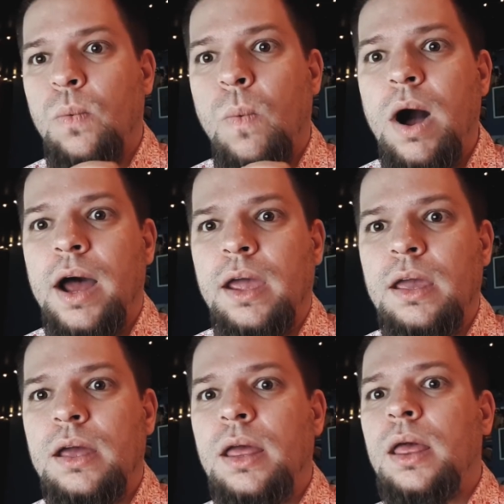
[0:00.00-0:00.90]
Why?
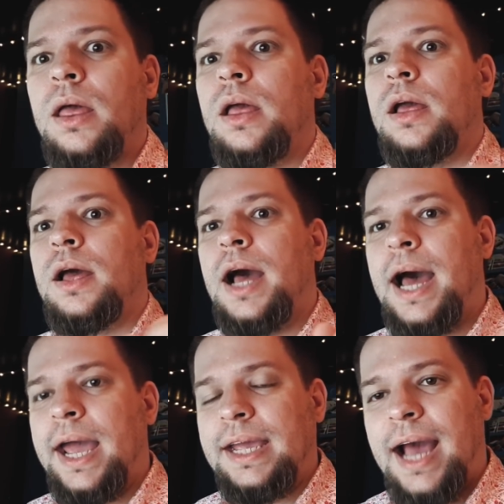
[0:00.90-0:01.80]

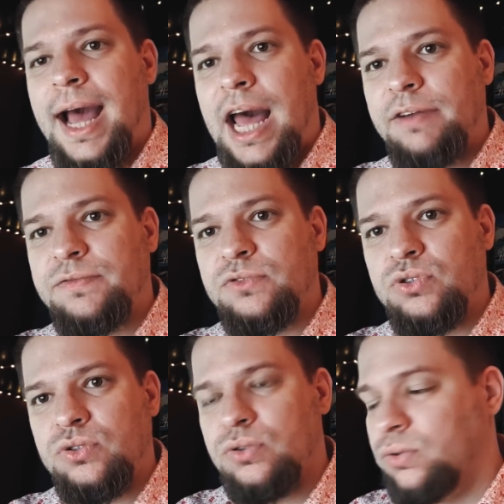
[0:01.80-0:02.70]
I have
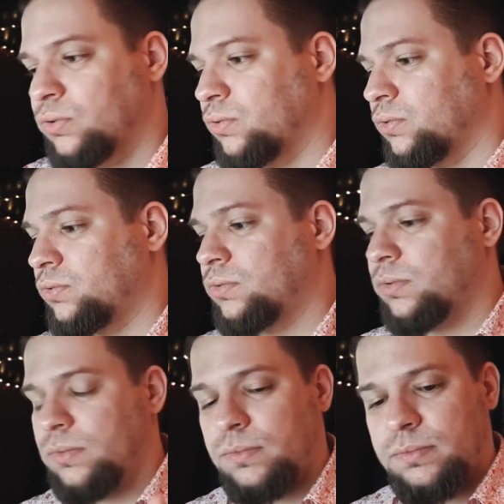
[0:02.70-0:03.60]
to
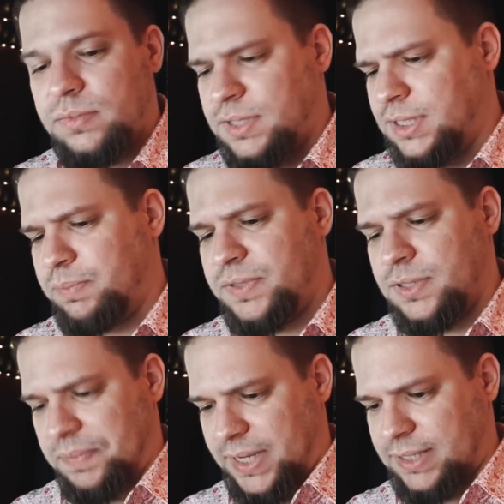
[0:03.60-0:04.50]
sip
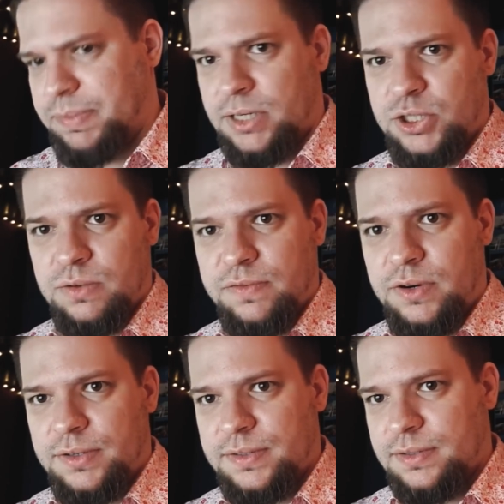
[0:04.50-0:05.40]
some gazpacho
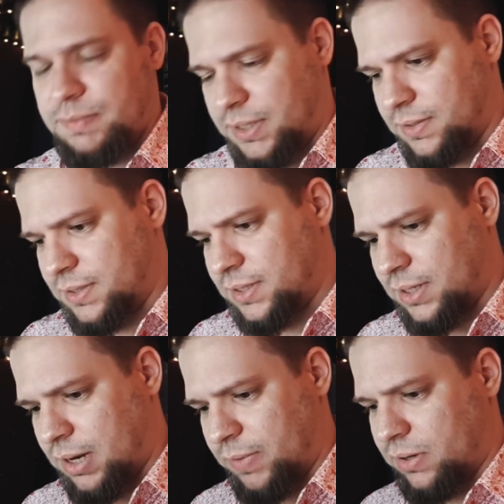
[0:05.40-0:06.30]
first, because
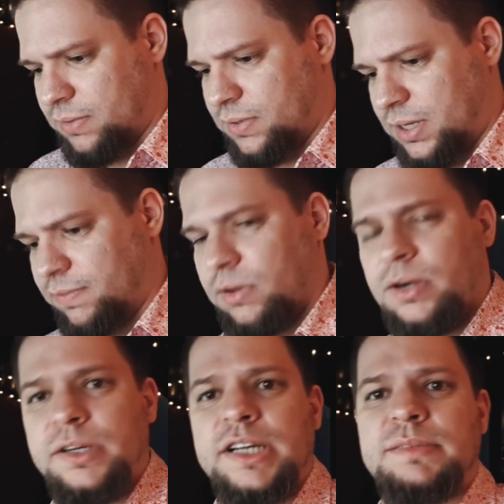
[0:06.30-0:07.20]
I'm gonna give a
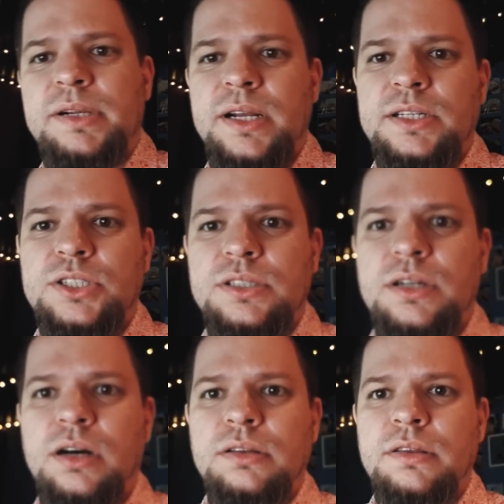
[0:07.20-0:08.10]
long explanation
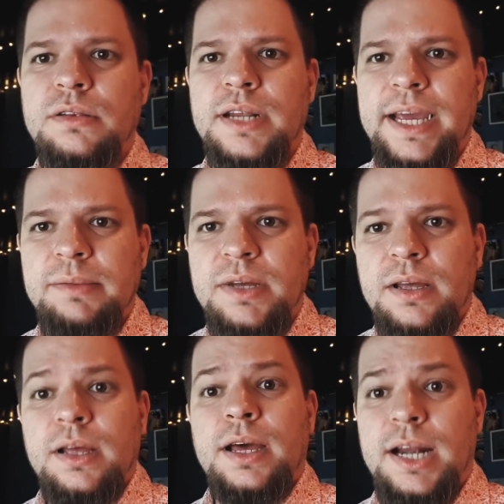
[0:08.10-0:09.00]
on the name.
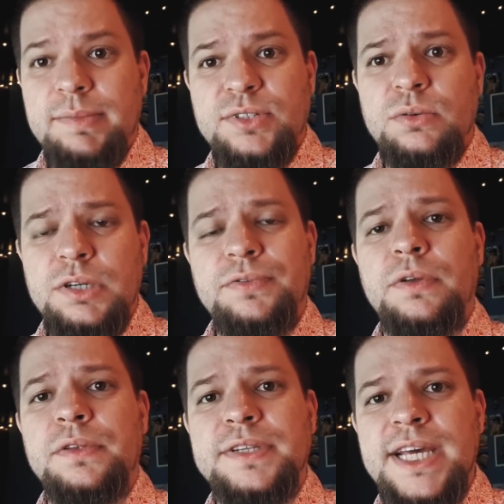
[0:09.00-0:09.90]
And I'm sorry for
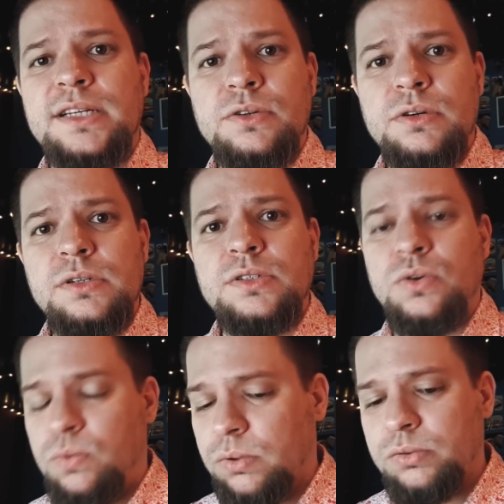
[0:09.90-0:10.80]
the tech nerds
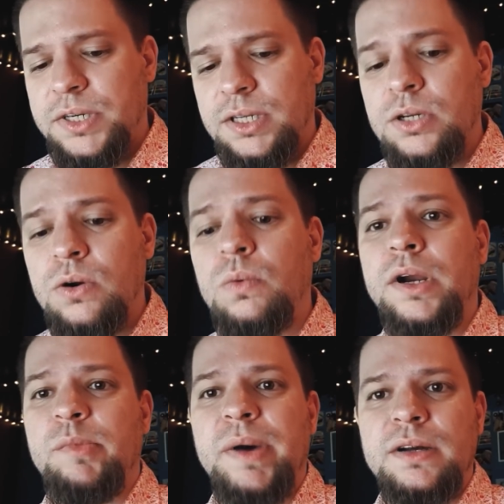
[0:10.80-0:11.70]
who already know what
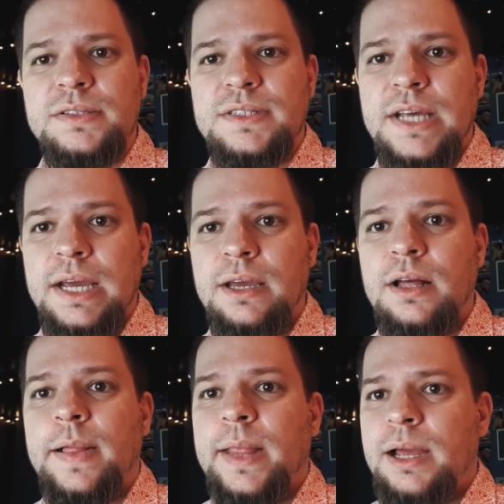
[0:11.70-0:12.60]
I'm about to say,
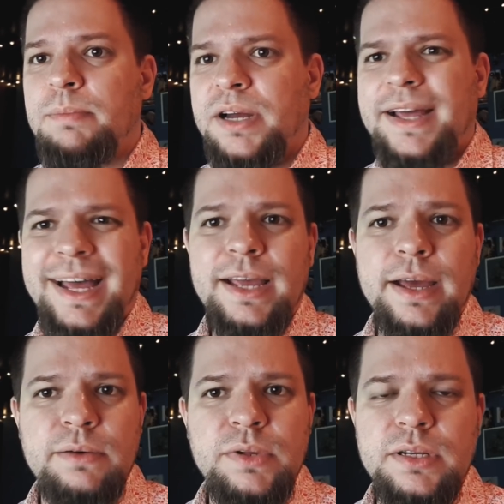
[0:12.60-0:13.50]
but I
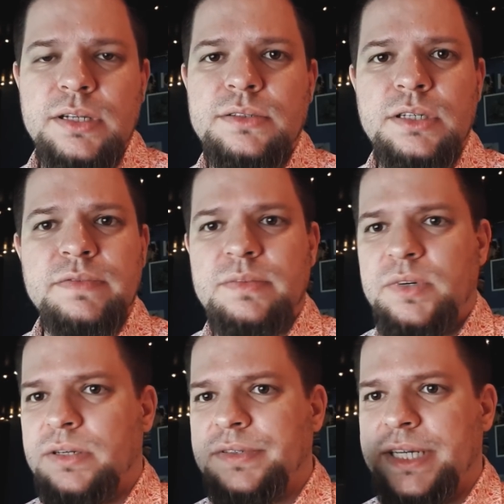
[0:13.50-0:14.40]
really need to give some
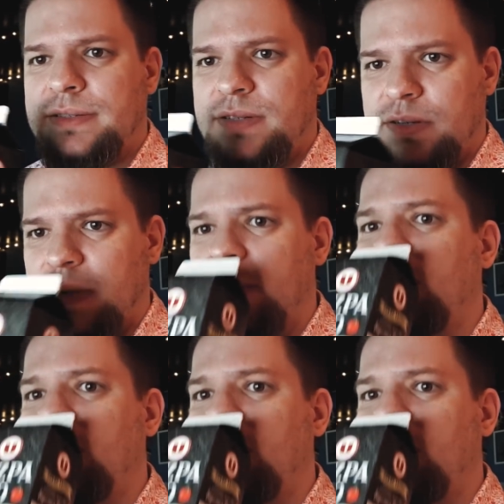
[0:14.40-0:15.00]
context, so...